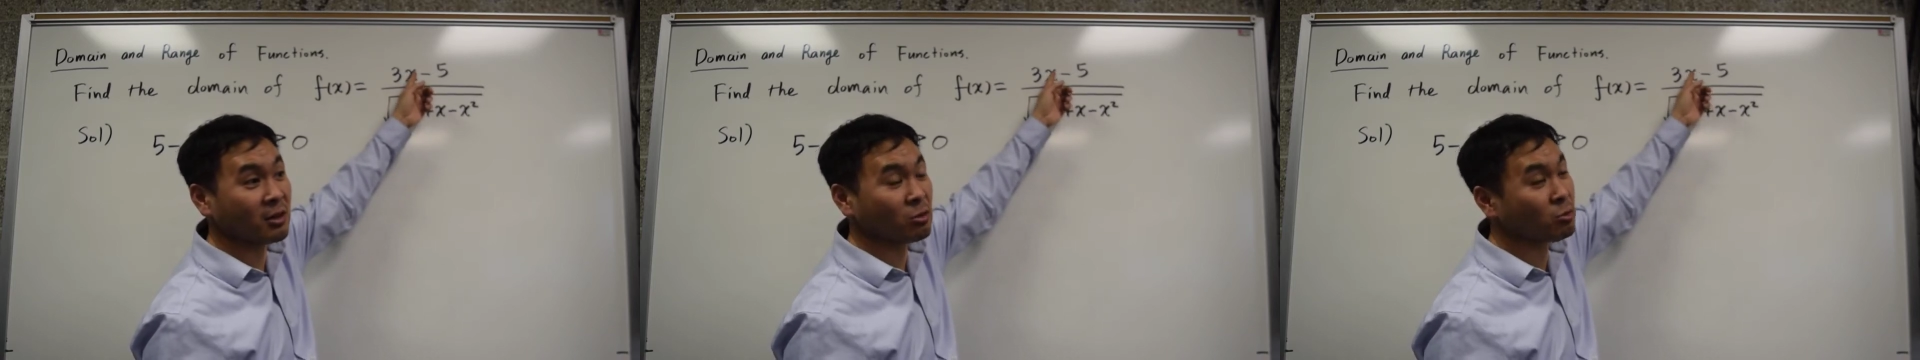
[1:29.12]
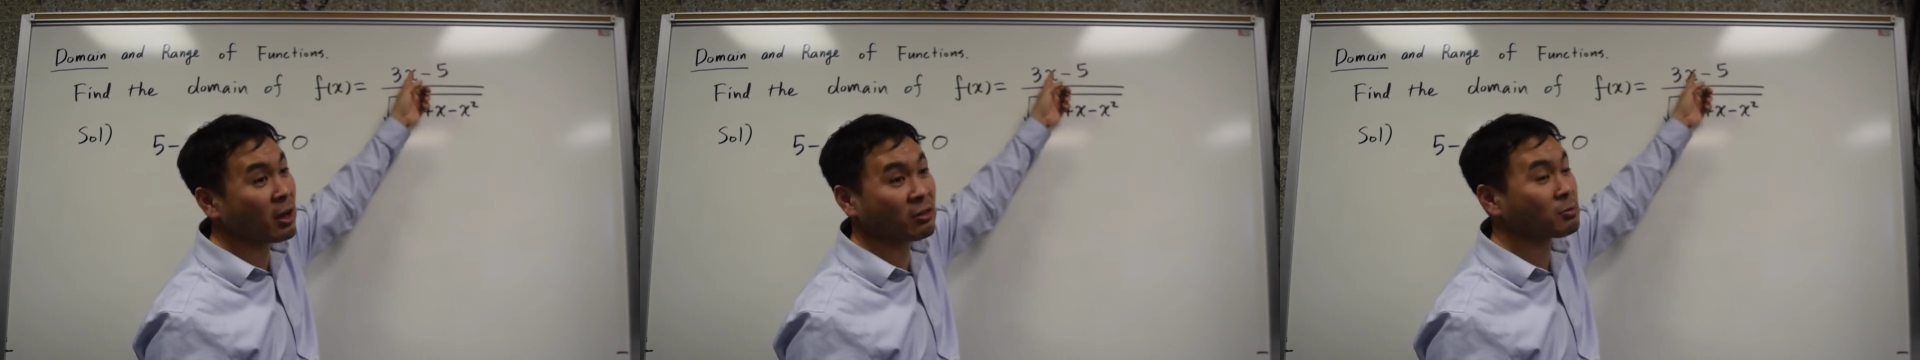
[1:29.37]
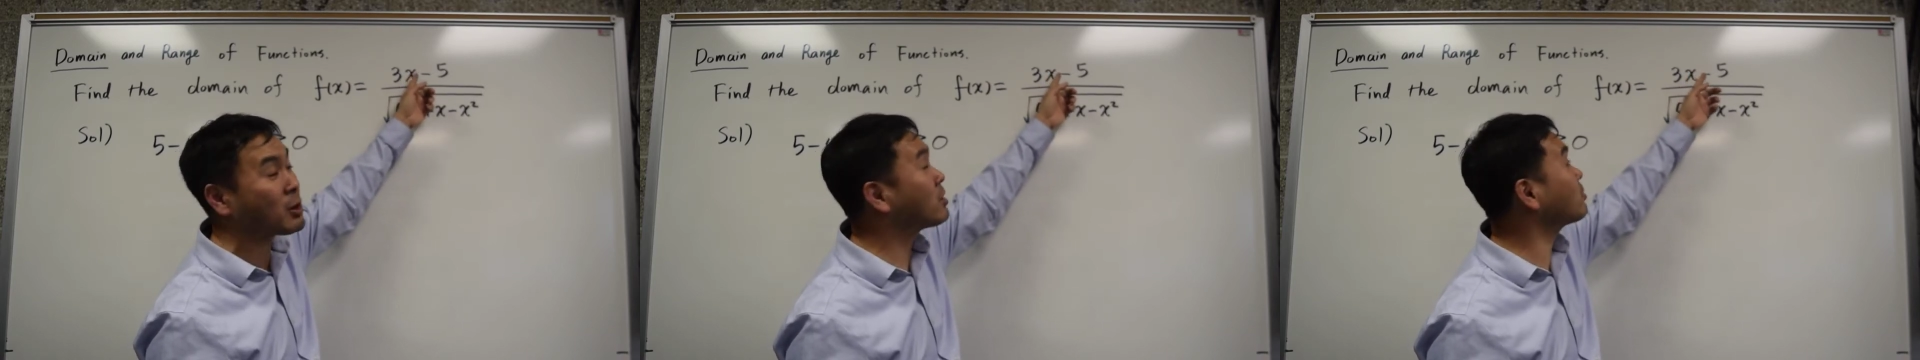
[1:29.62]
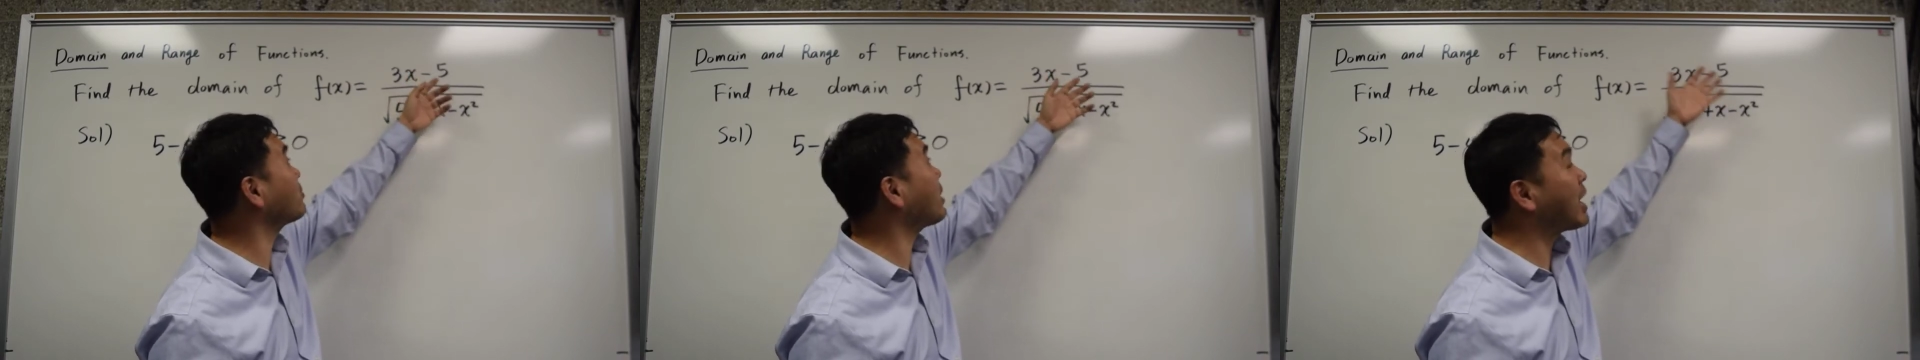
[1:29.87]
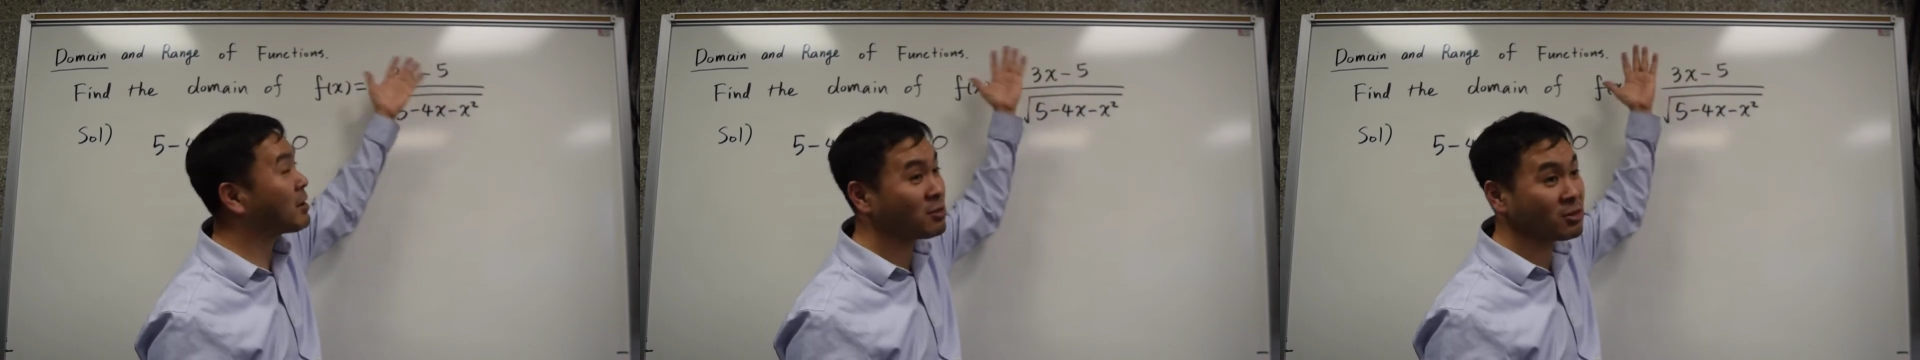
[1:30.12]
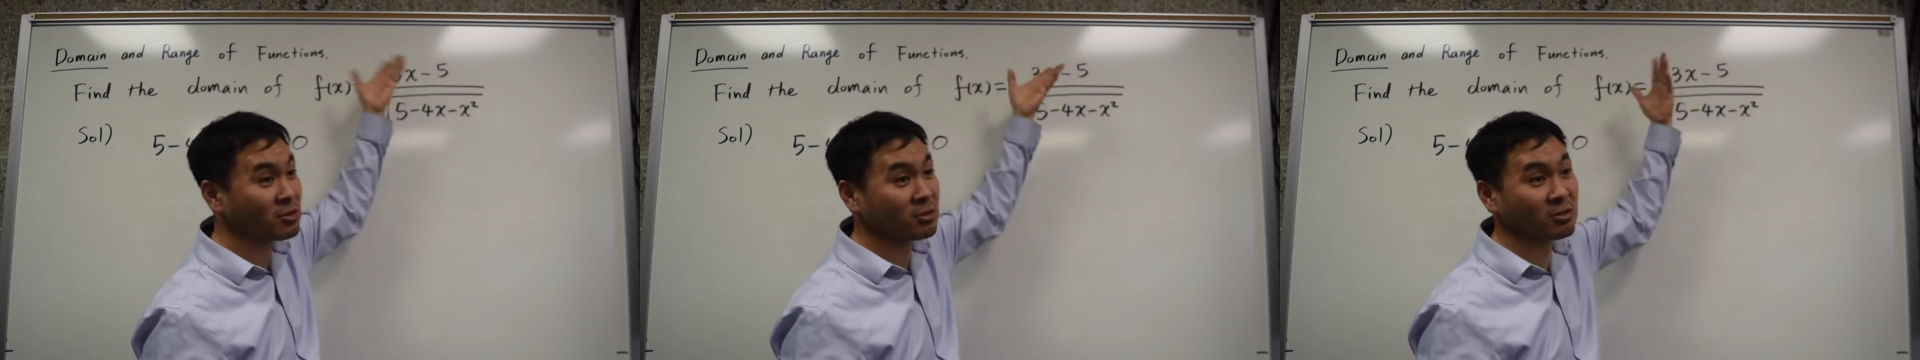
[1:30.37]
3x minus 5
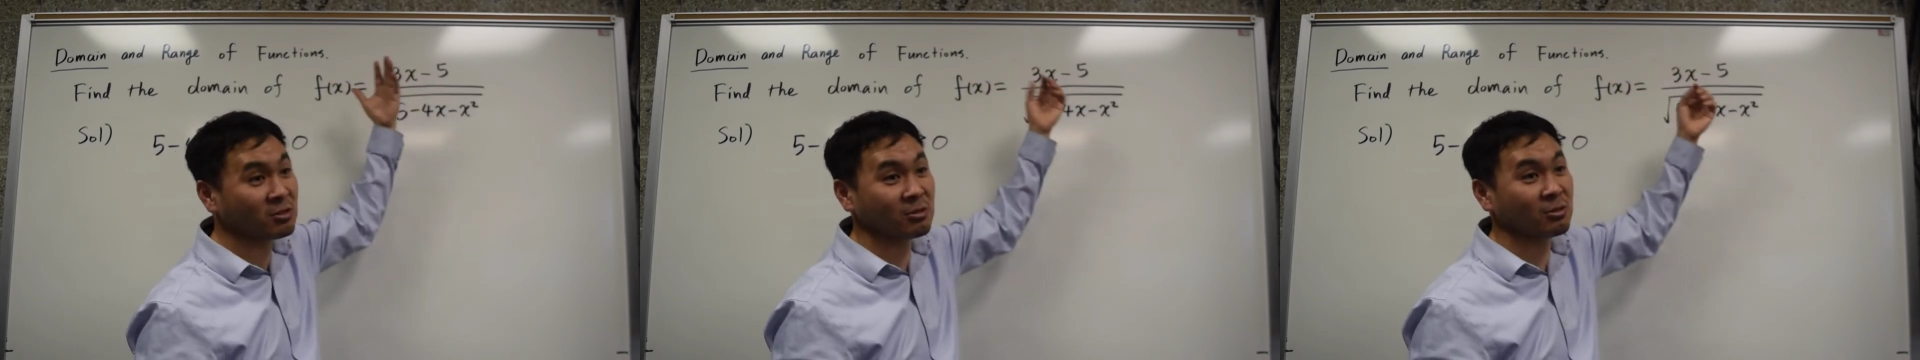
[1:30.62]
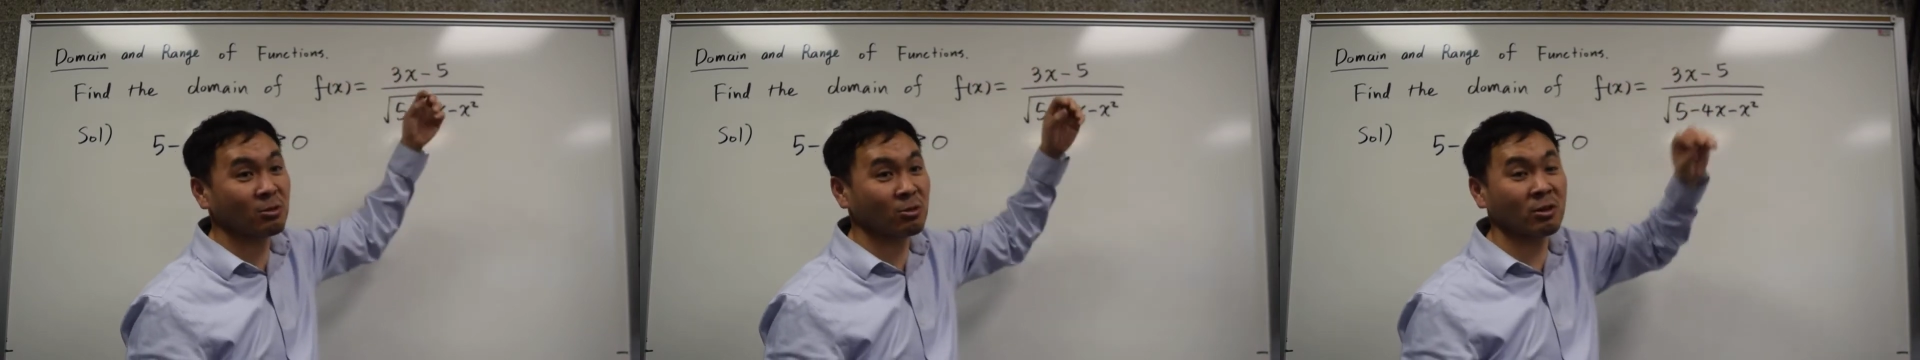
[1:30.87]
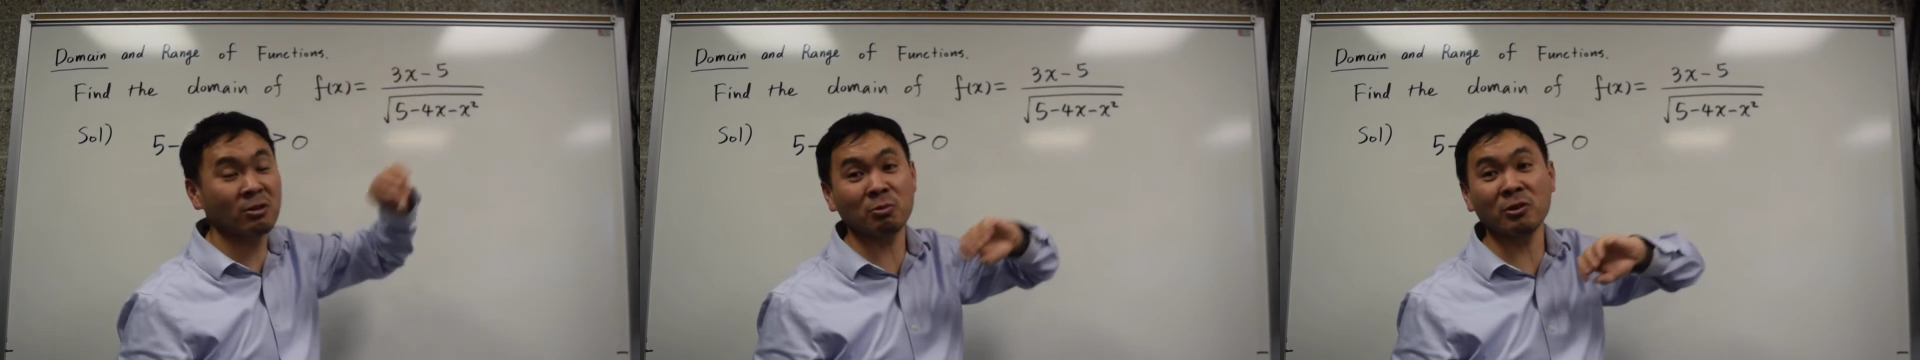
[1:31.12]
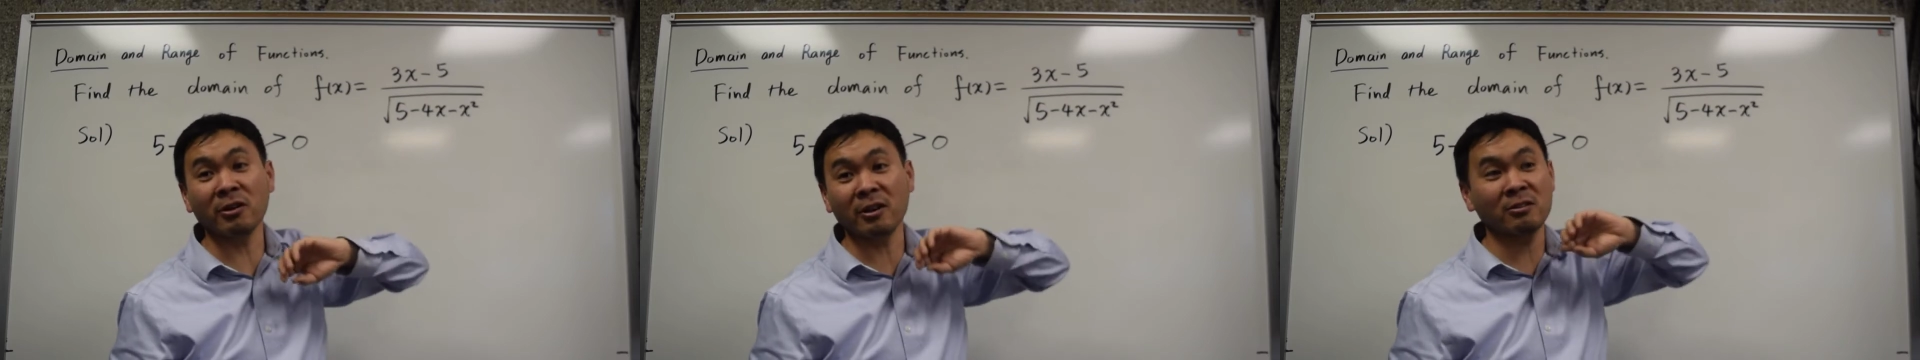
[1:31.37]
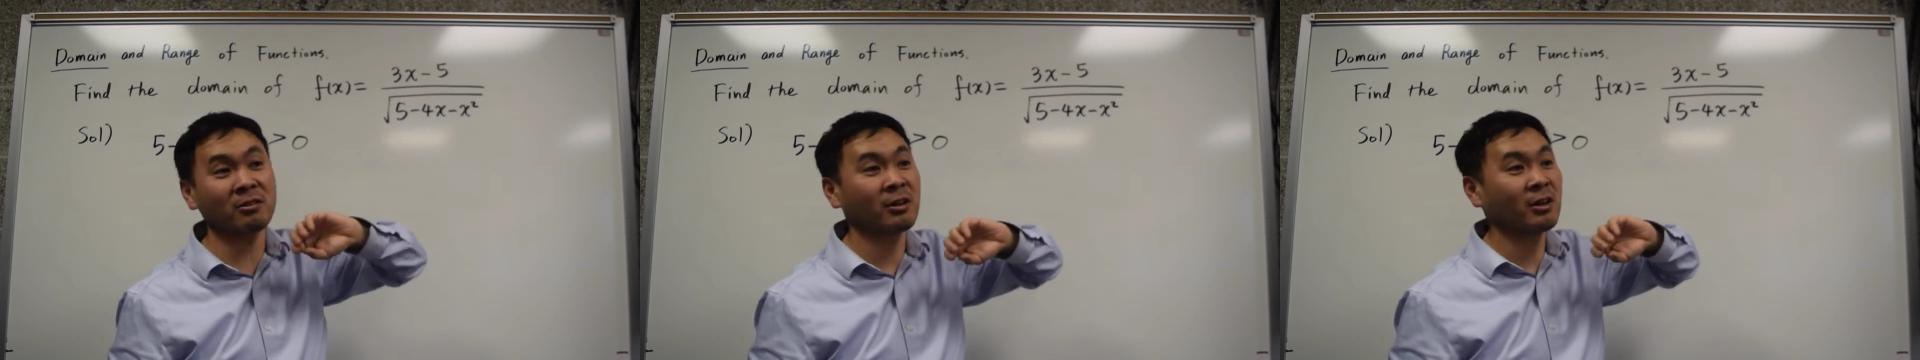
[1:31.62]
is just, you can plug in